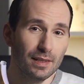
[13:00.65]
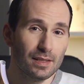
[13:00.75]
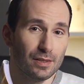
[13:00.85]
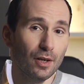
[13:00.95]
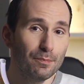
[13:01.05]

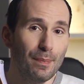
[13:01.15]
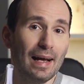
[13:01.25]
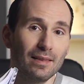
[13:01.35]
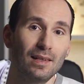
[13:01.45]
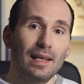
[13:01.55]
It's not
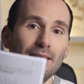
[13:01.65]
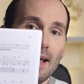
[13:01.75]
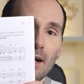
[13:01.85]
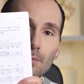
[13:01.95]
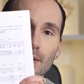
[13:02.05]
badly laid
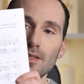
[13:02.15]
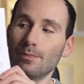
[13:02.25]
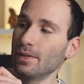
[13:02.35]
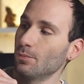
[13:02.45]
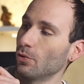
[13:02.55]
out, but it's a
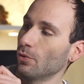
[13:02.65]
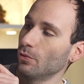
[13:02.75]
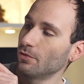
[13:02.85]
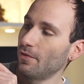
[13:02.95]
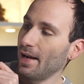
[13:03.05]
bit more
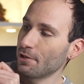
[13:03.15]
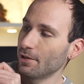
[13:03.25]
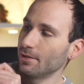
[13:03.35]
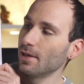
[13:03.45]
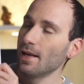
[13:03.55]

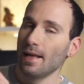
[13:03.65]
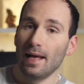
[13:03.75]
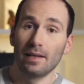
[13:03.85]
old-fashioned. And